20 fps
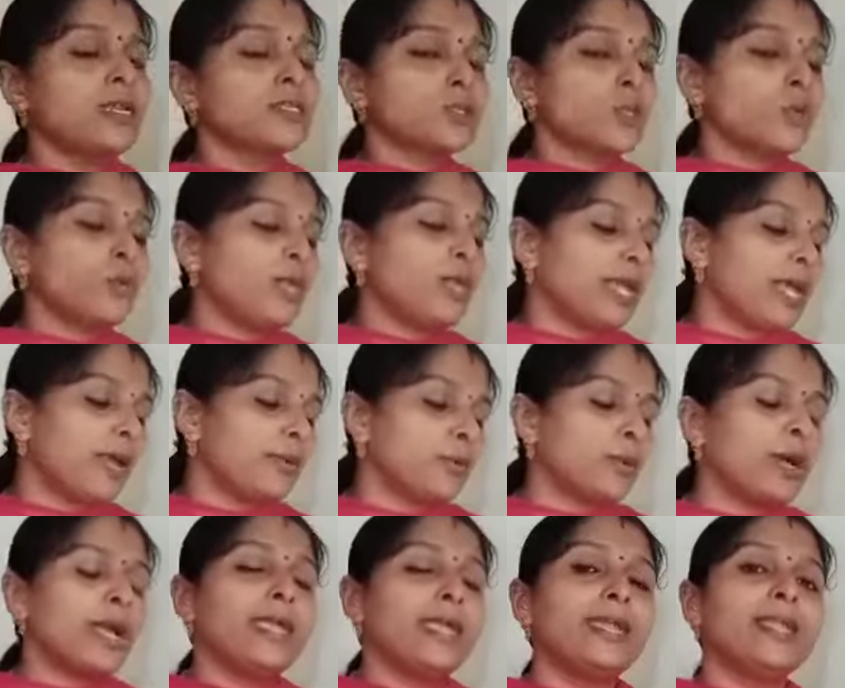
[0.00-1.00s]
So we have
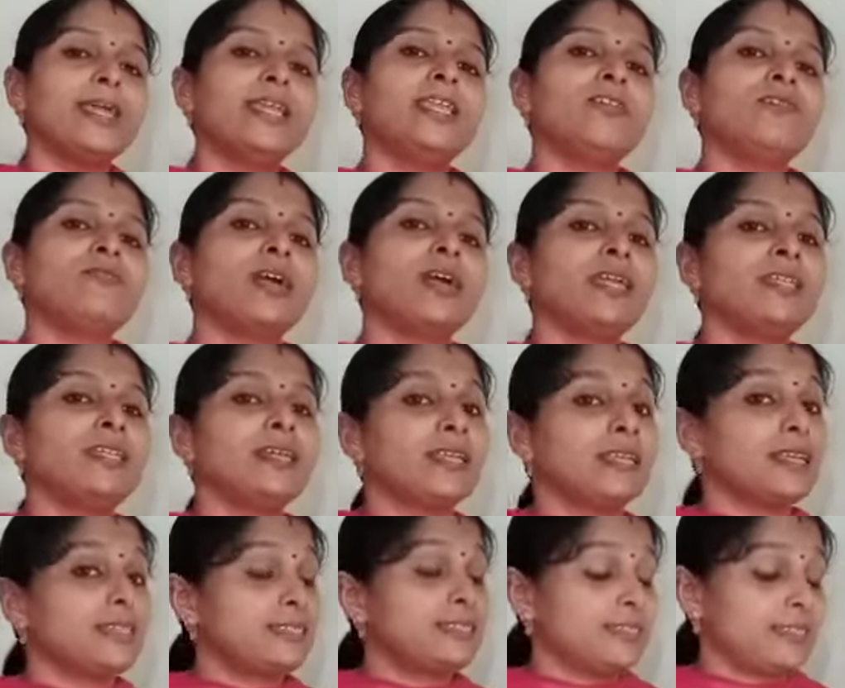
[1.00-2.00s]
to identify the
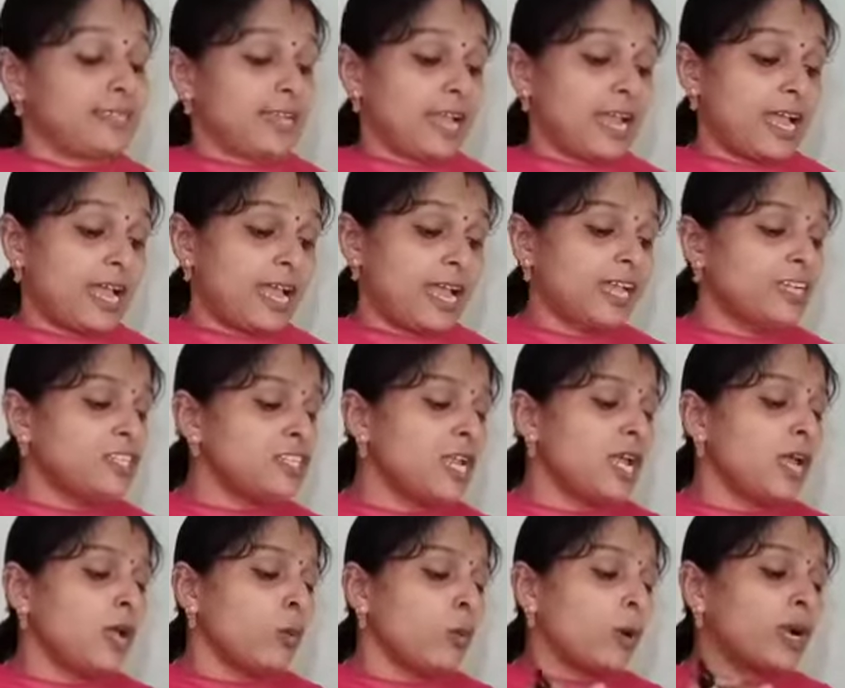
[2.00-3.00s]
nest and
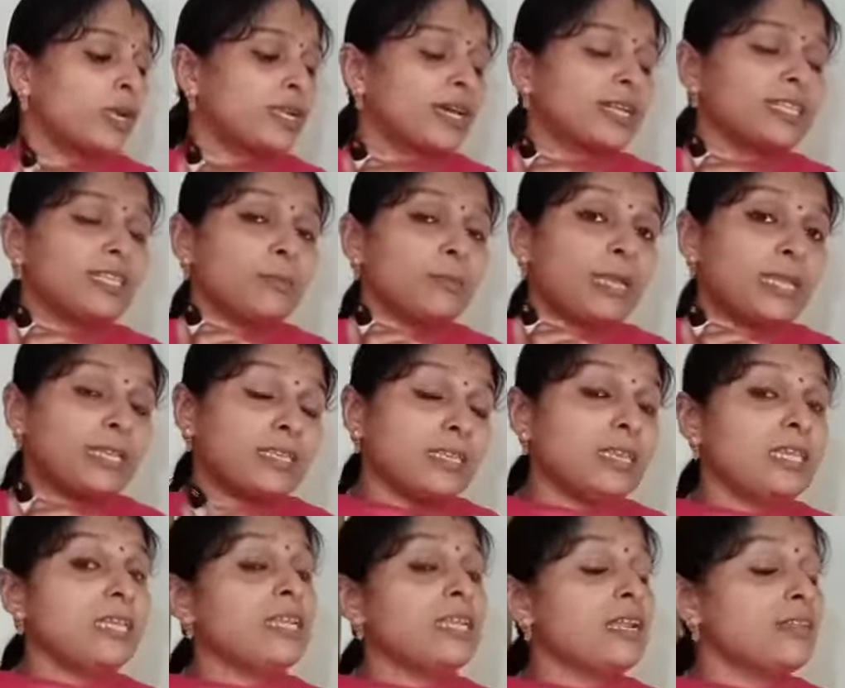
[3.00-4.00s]
what are the
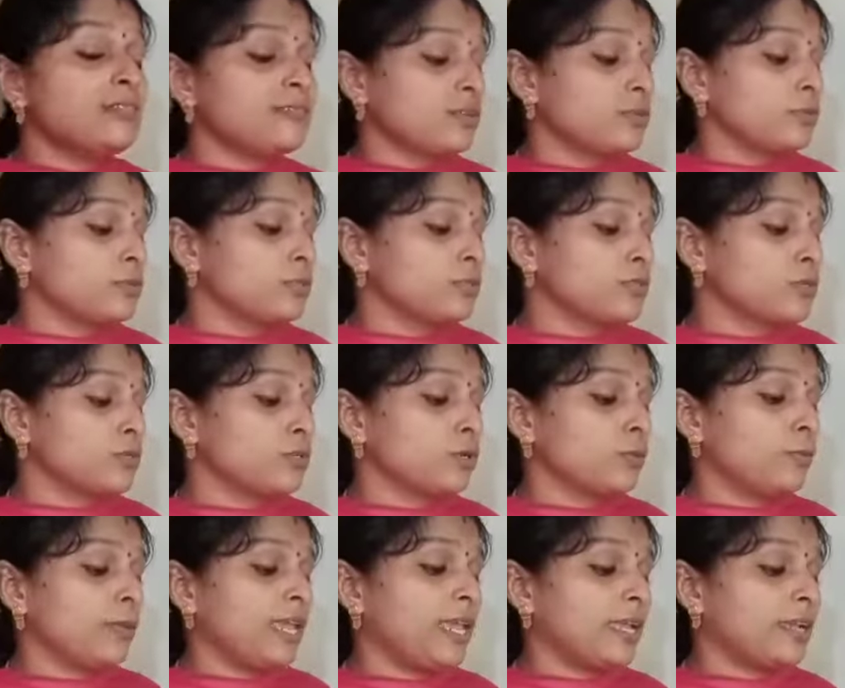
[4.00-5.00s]
materials used
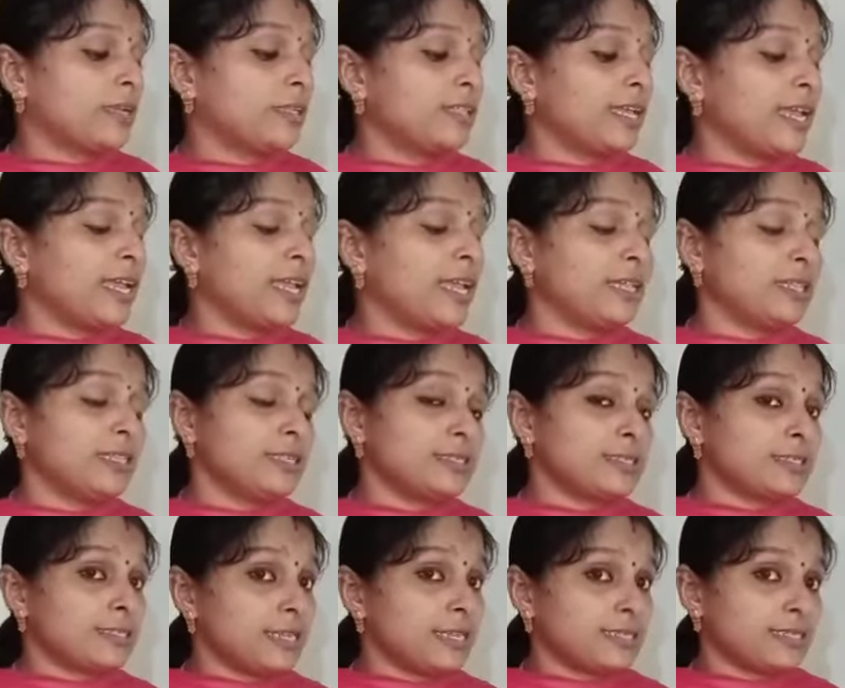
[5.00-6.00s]
to make
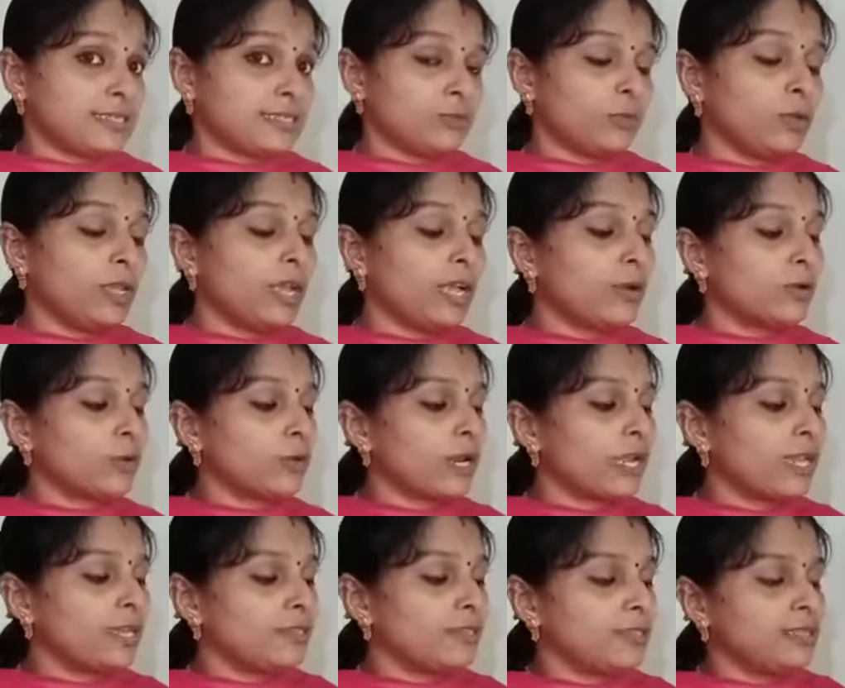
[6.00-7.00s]
this nest. We have to
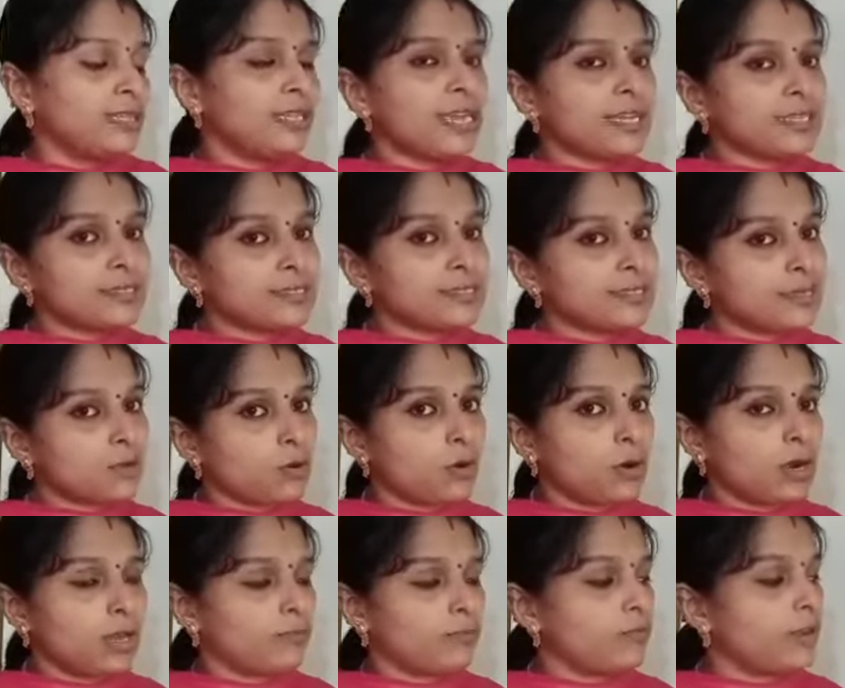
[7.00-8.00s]
write in the next
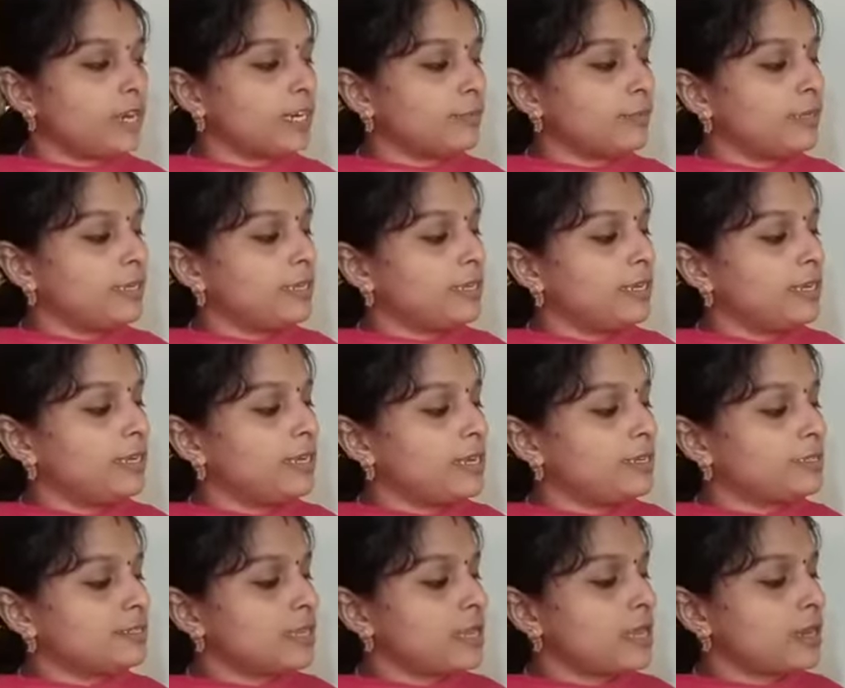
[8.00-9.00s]
column what
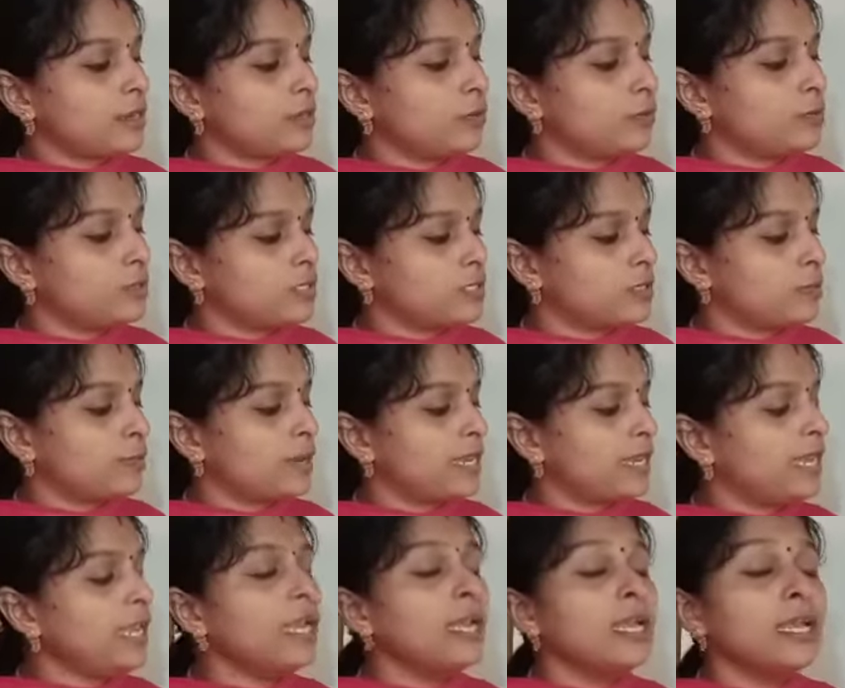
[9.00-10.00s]
materials are used
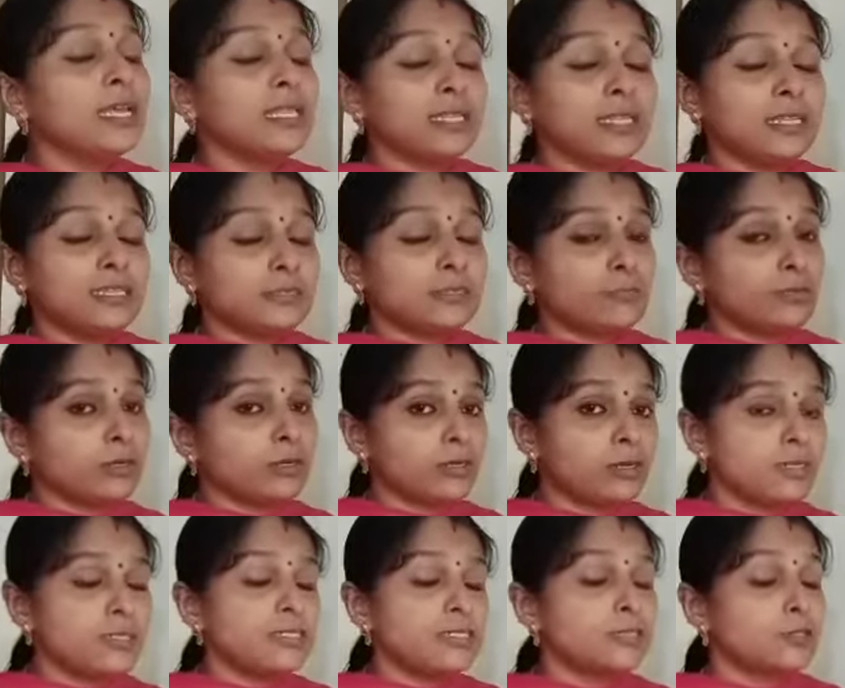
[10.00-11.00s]
by these
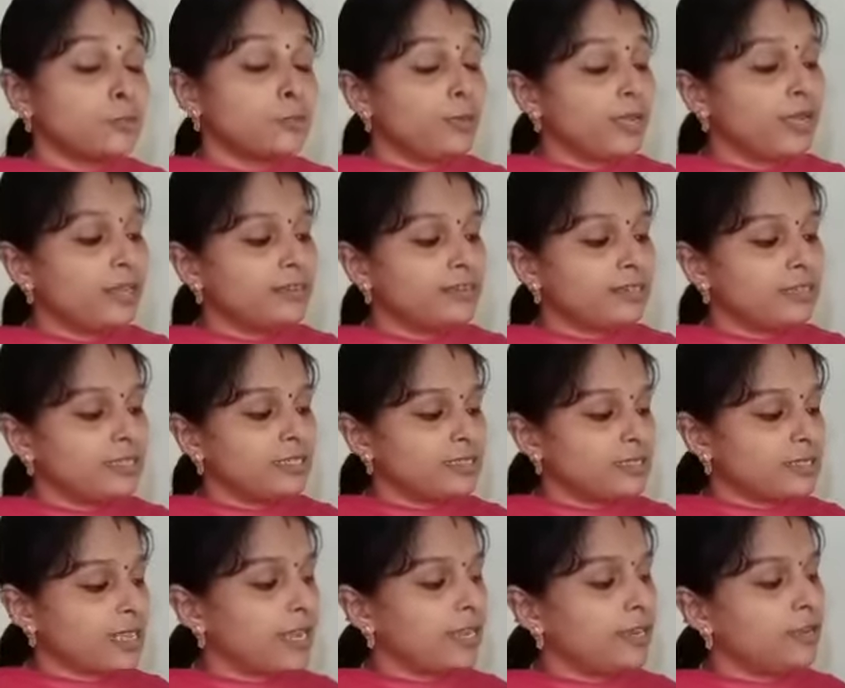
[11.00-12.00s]
birds to build
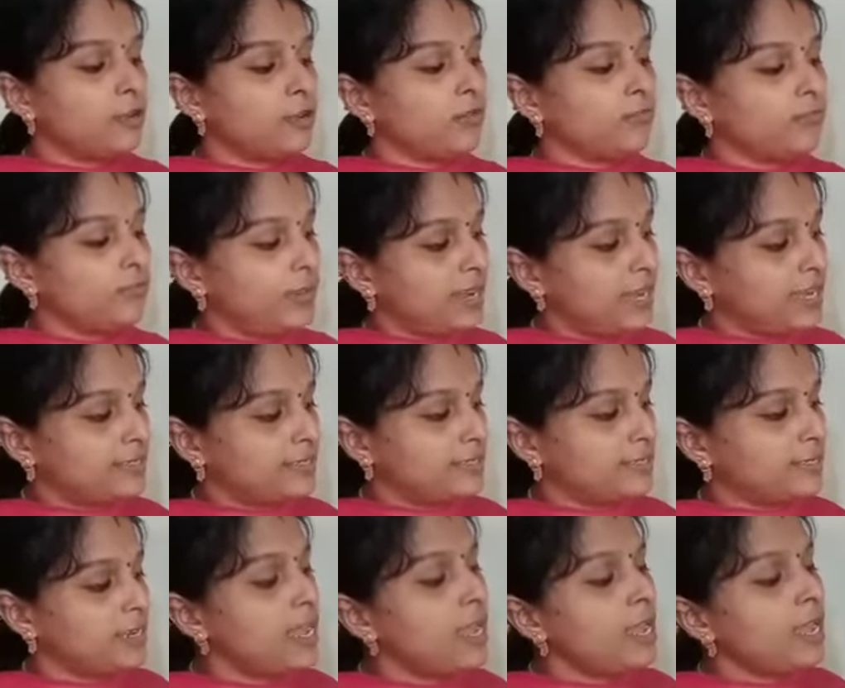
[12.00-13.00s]
this kind of
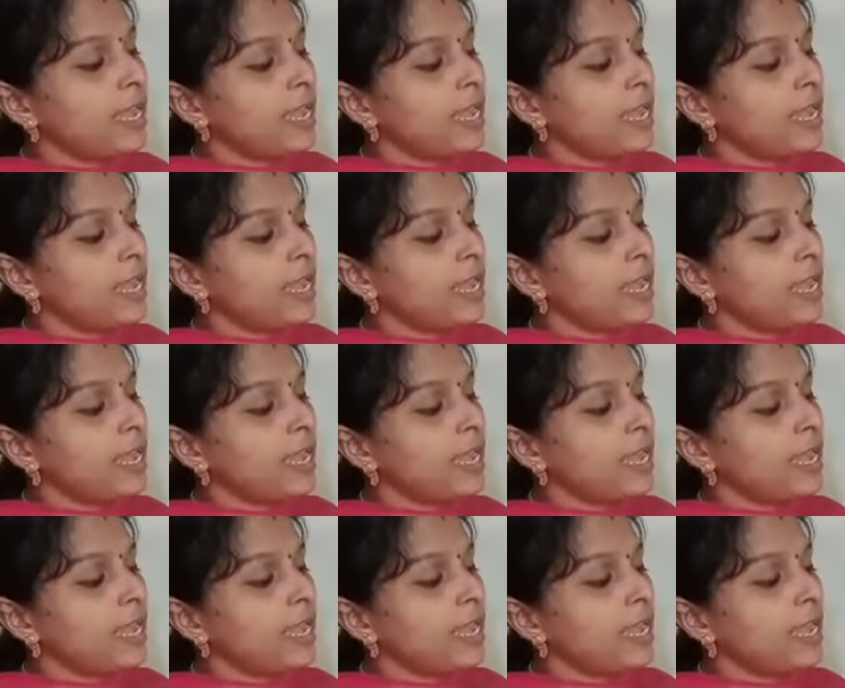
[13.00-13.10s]
nest.